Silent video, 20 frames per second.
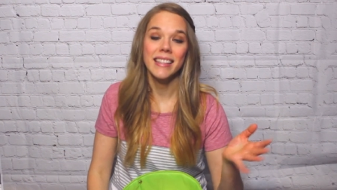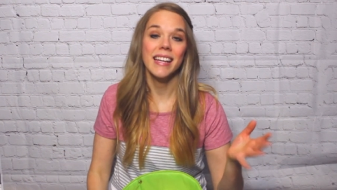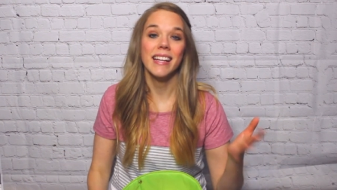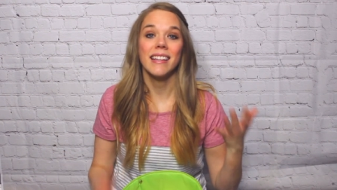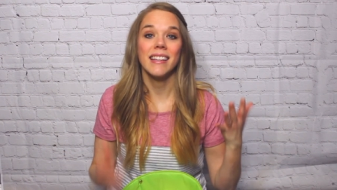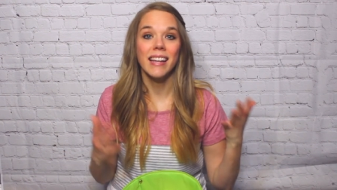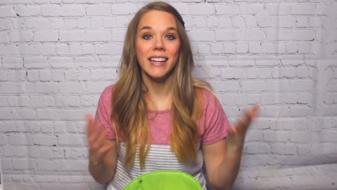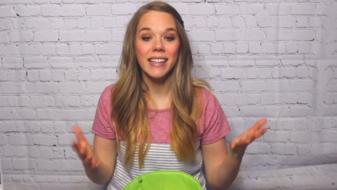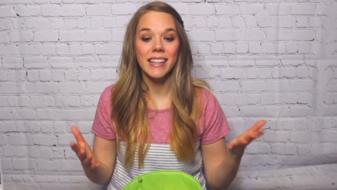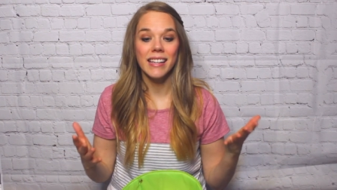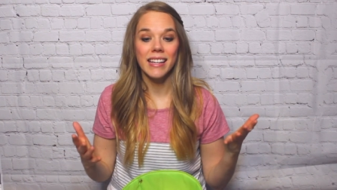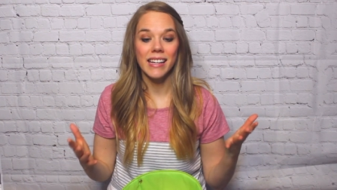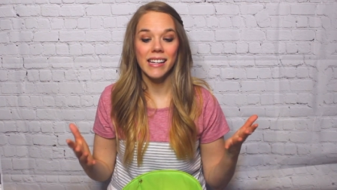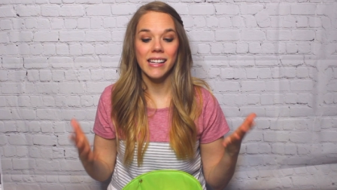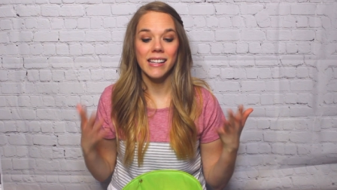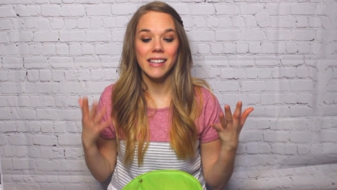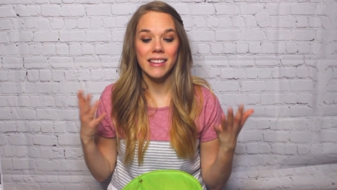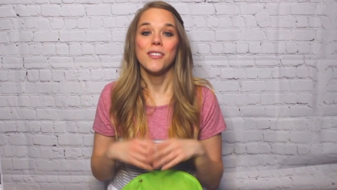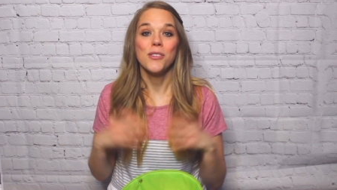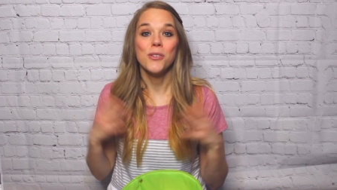They like
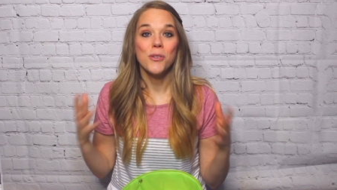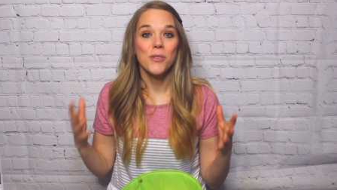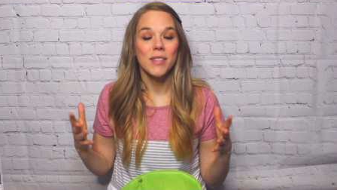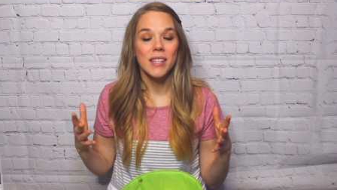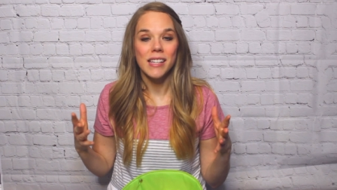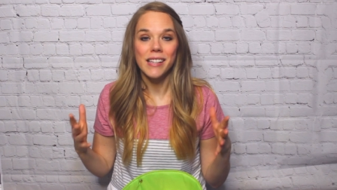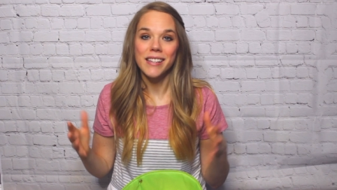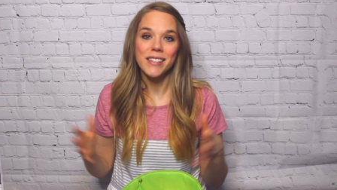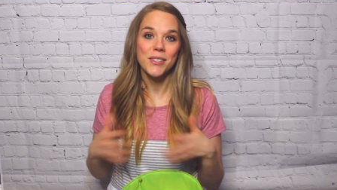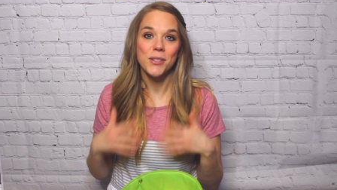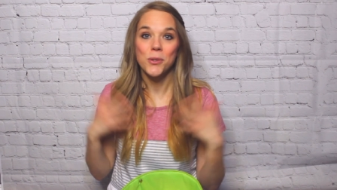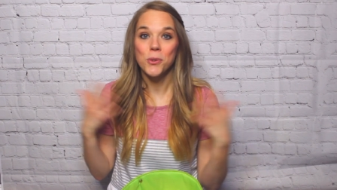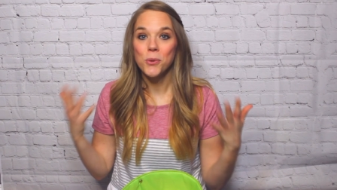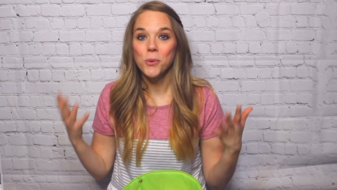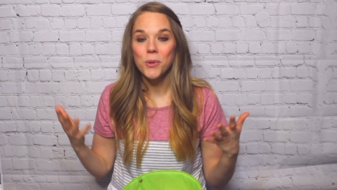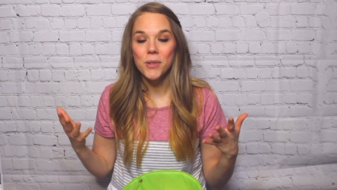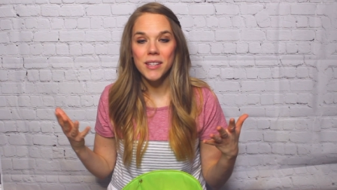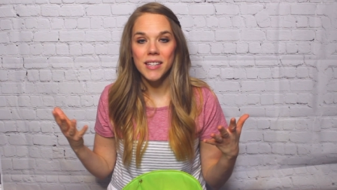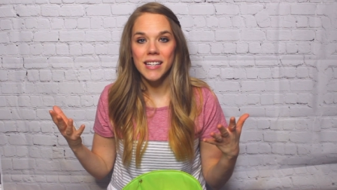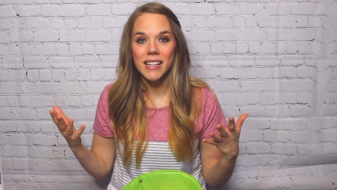getting new things,
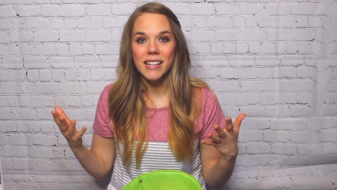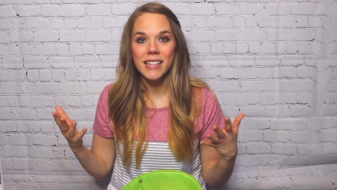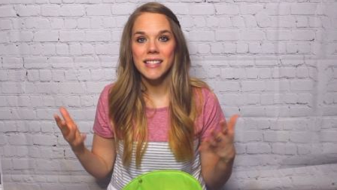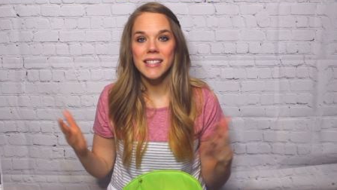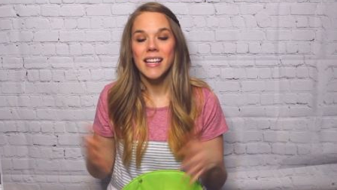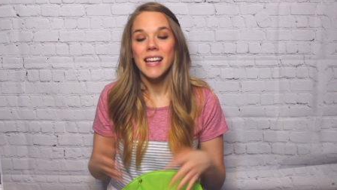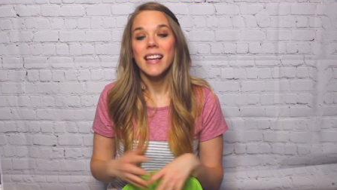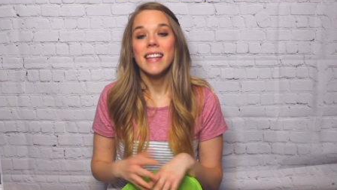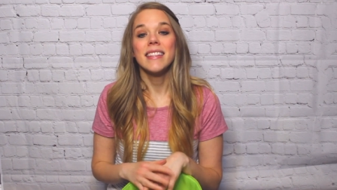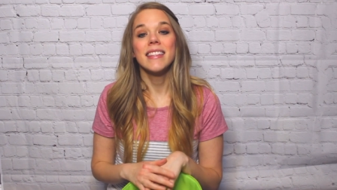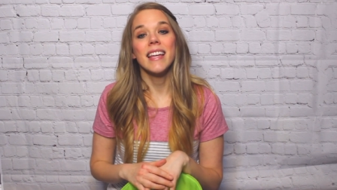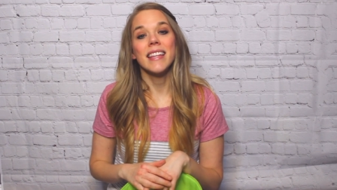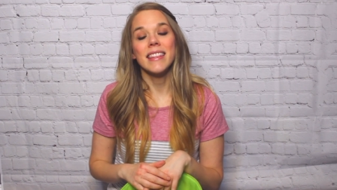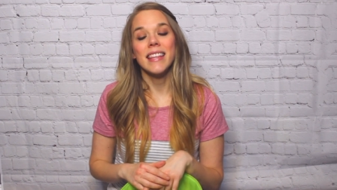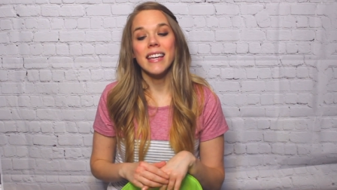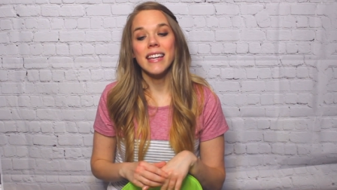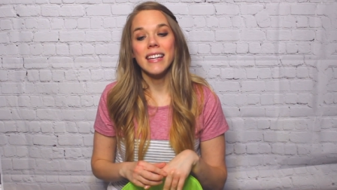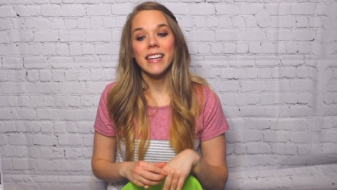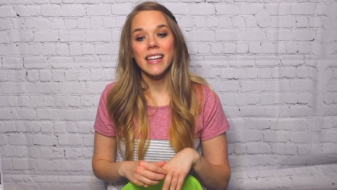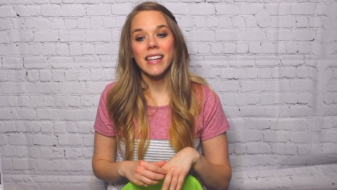cool things that
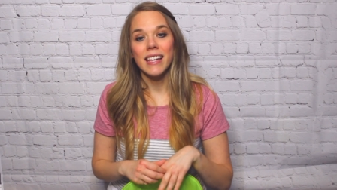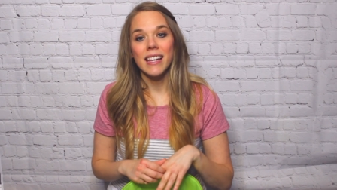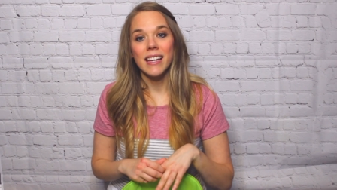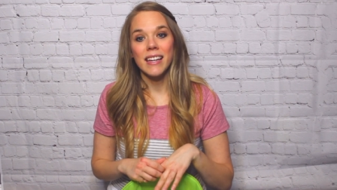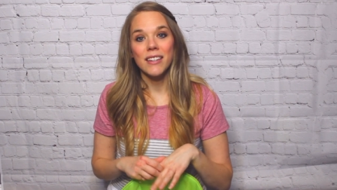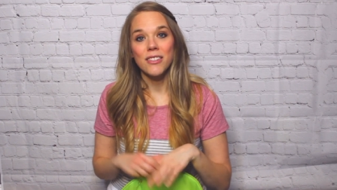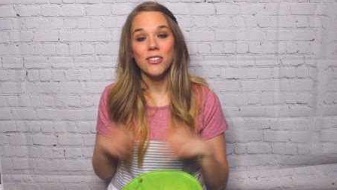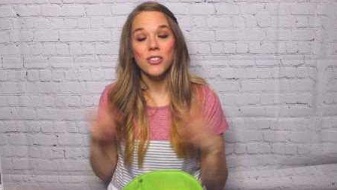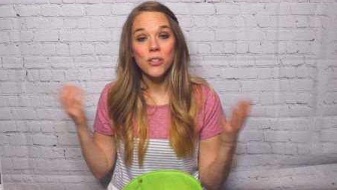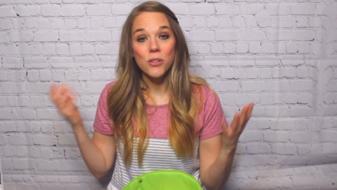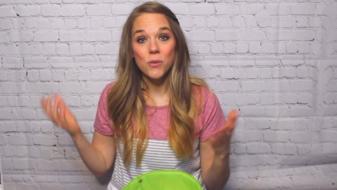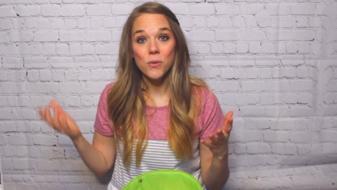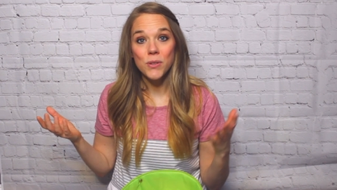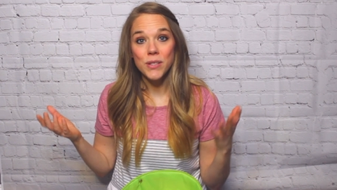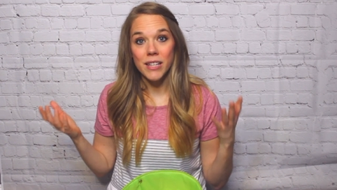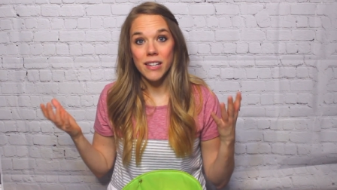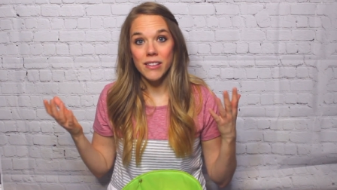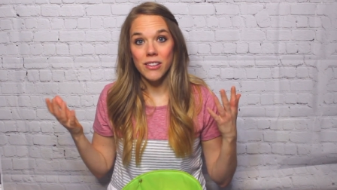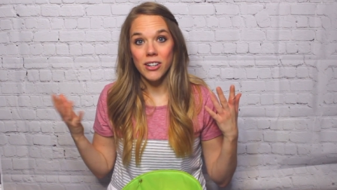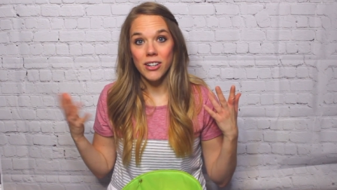they can
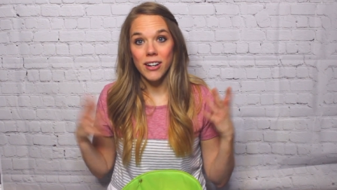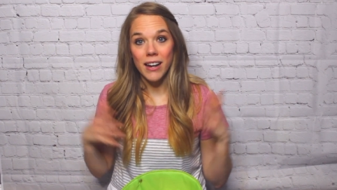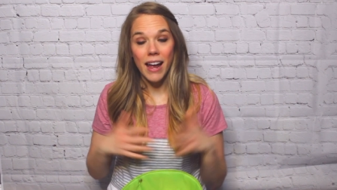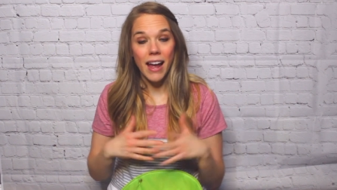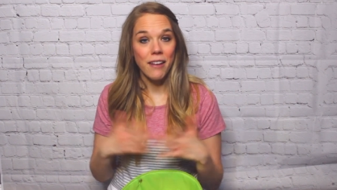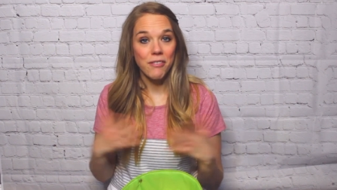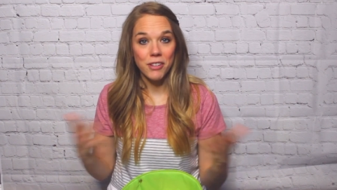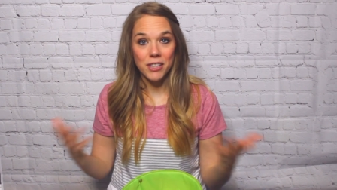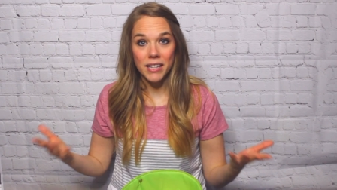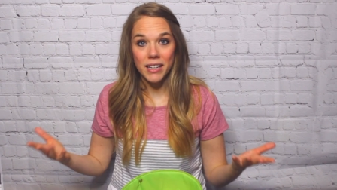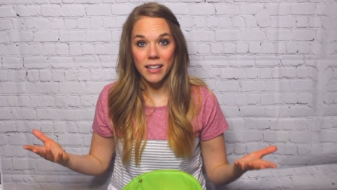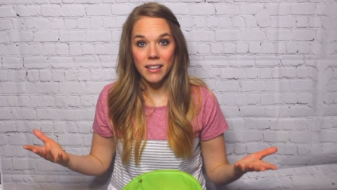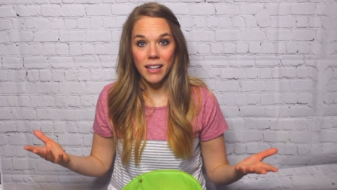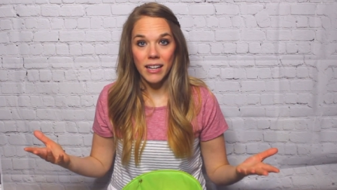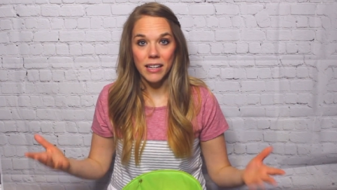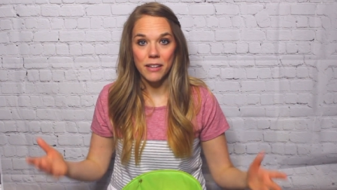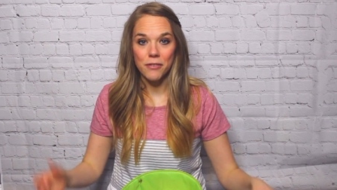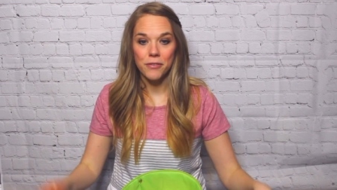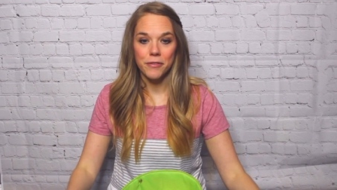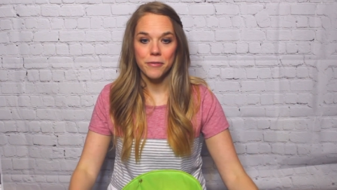use in their everyday
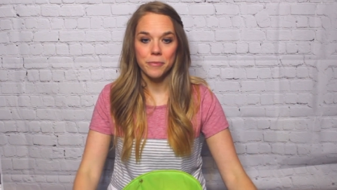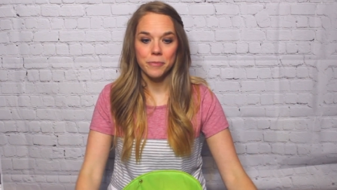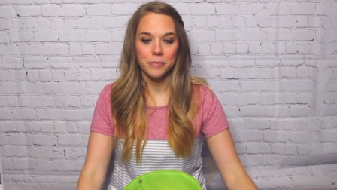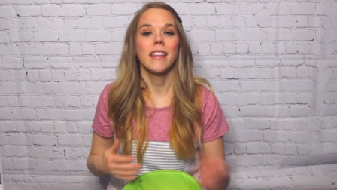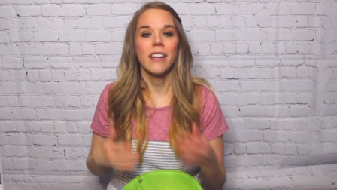life.